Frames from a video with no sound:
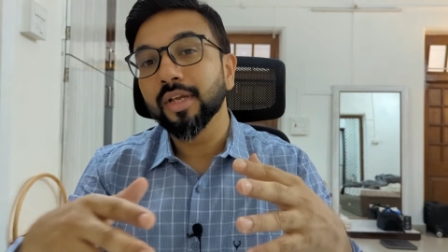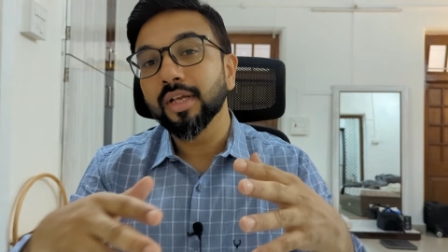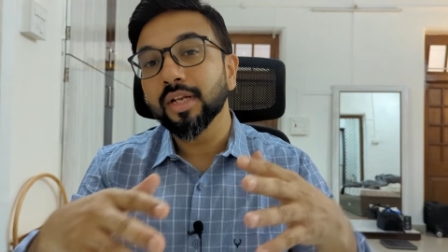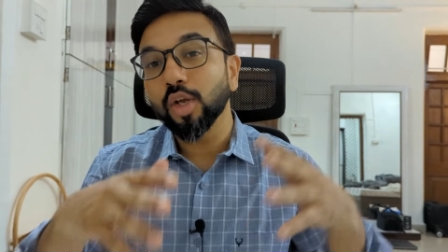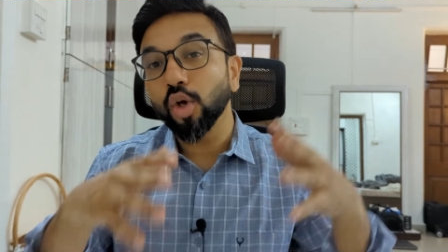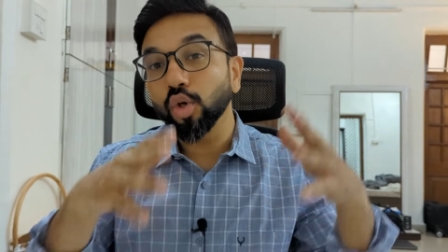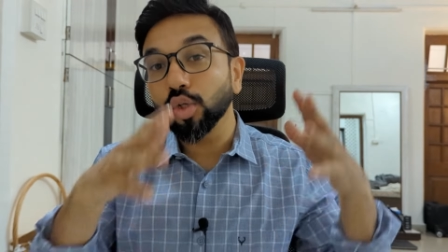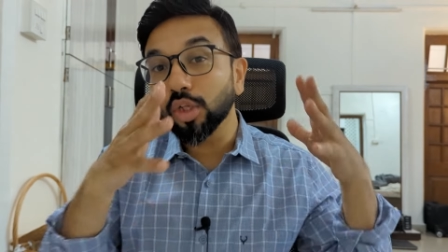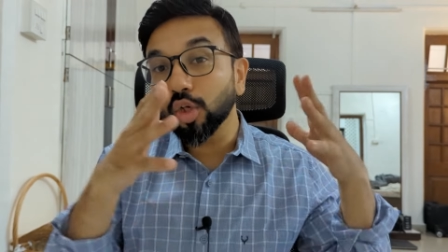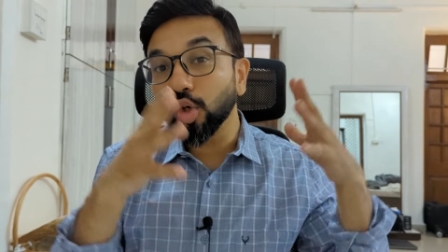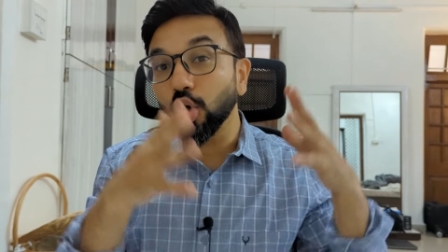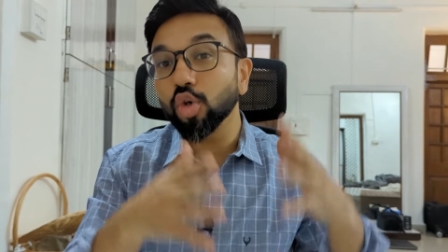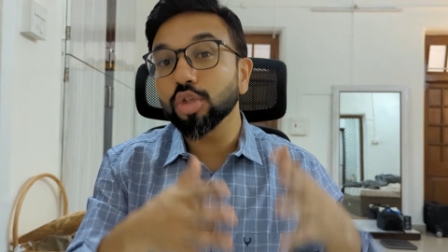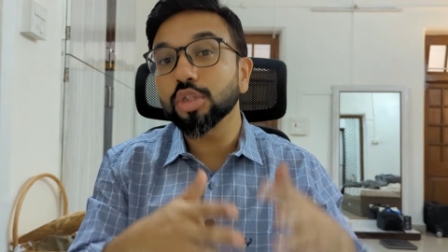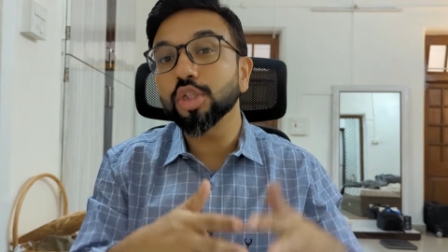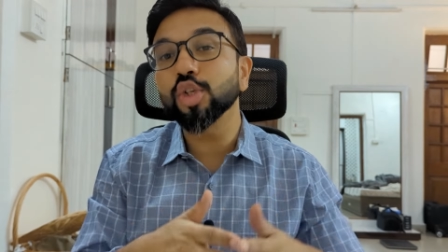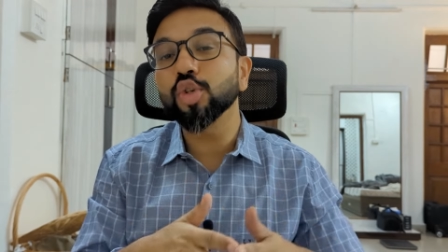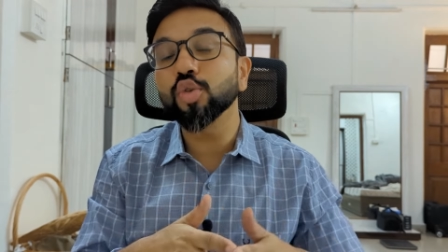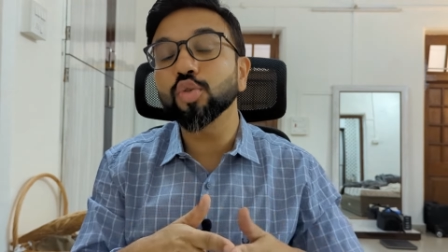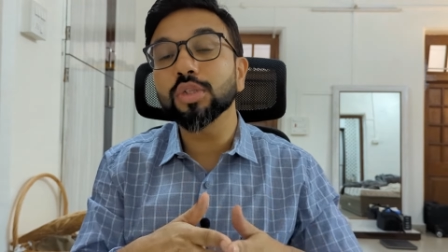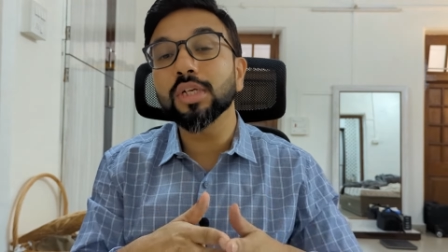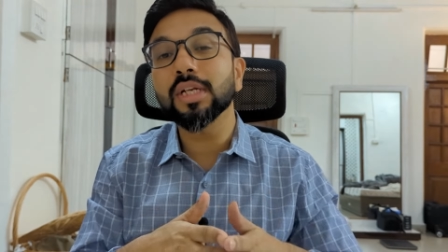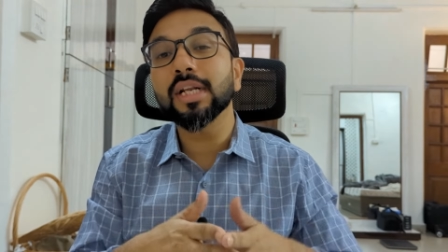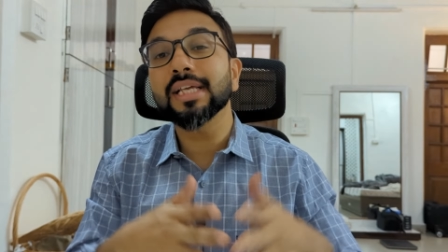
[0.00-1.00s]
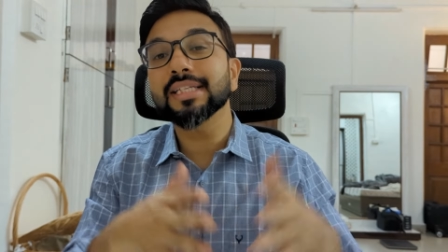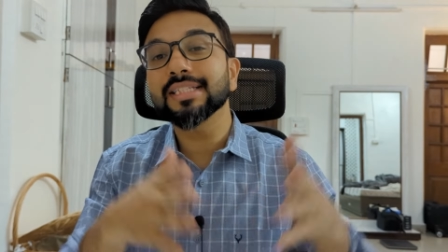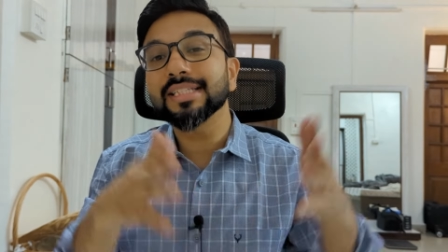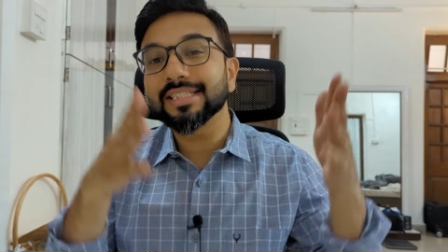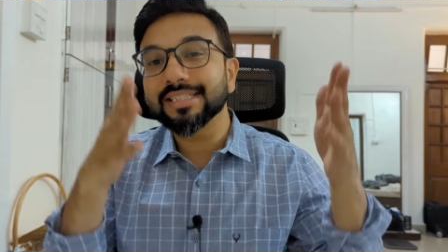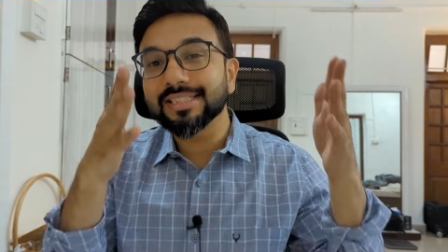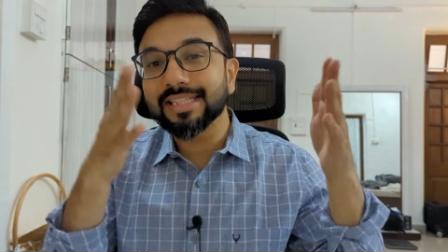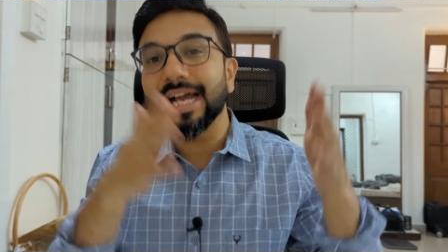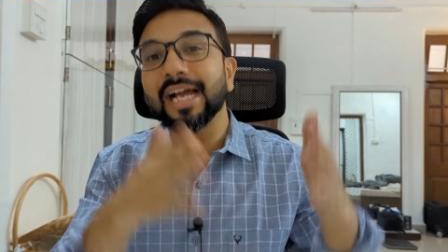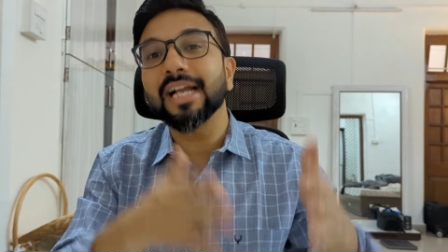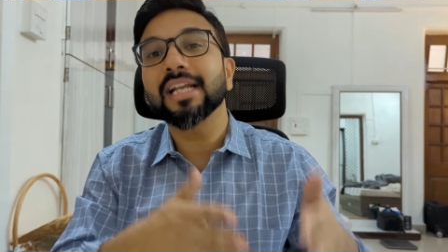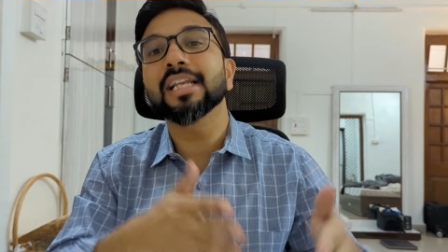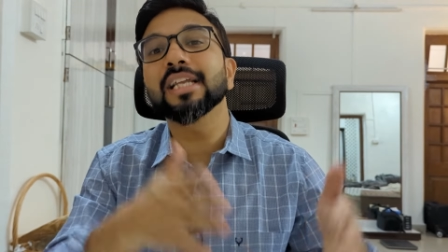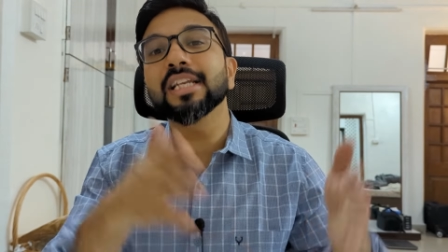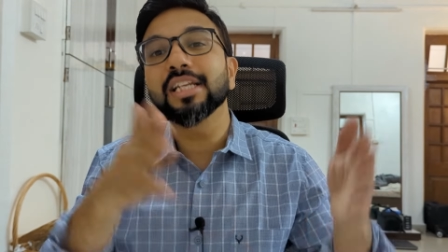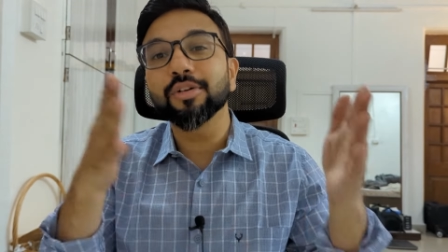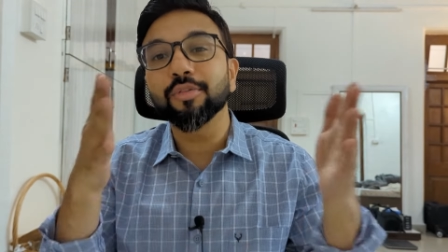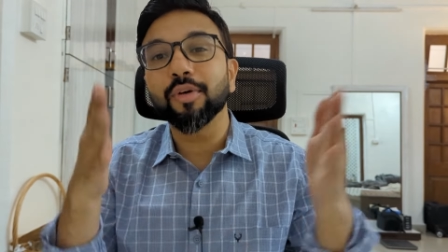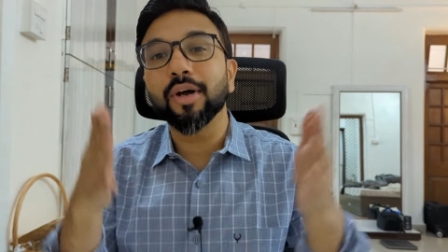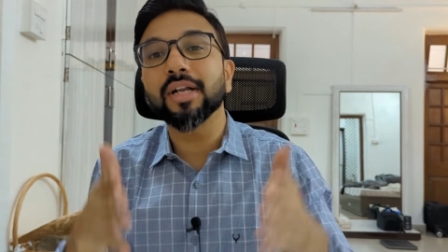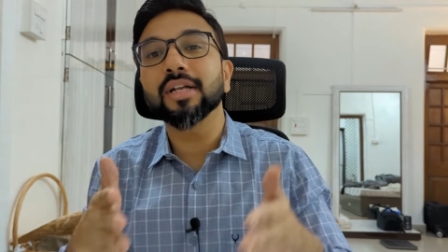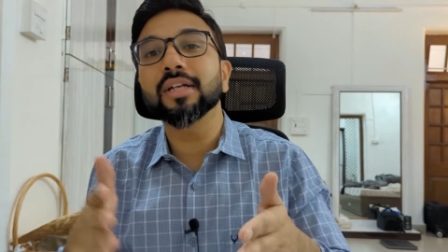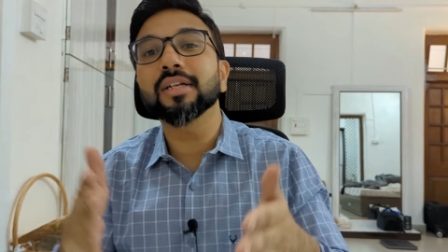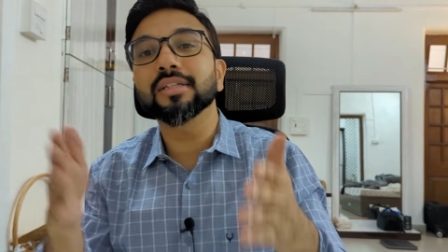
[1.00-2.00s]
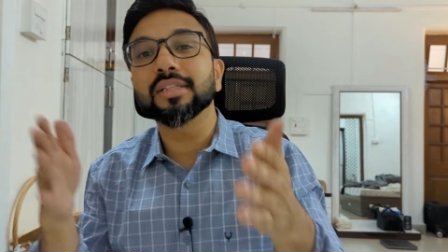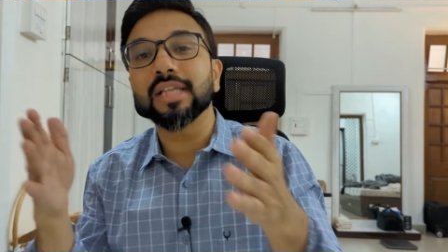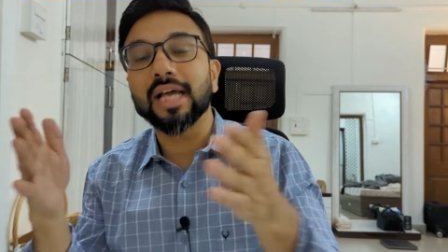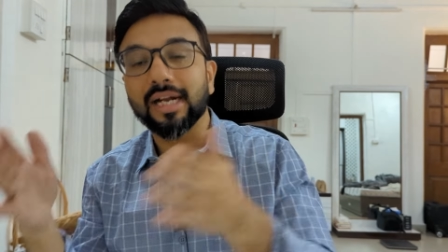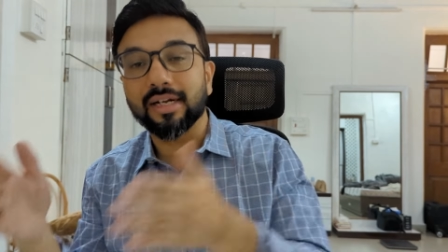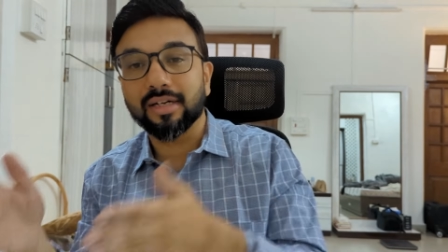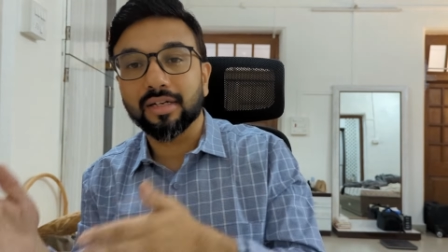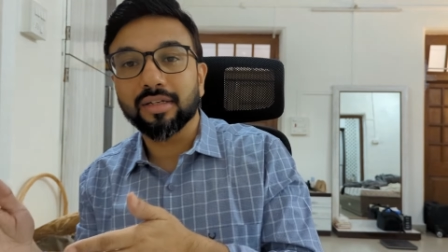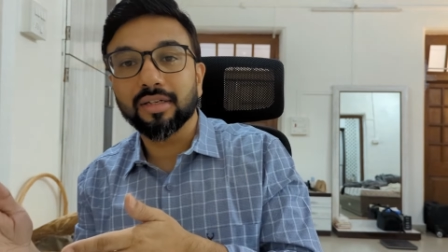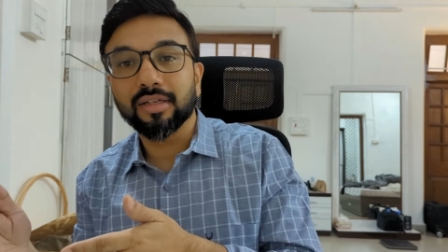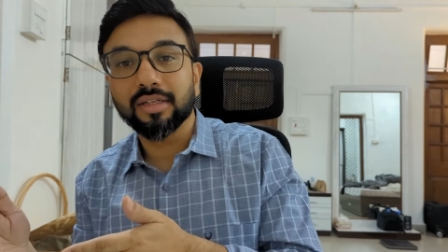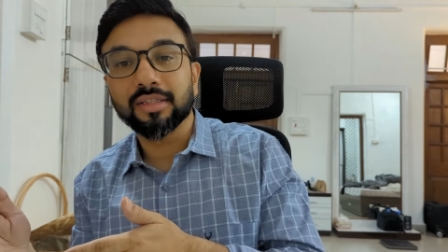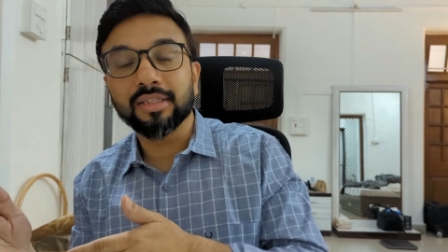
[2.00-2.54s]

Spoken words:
Now, the constitution has exactly divided that.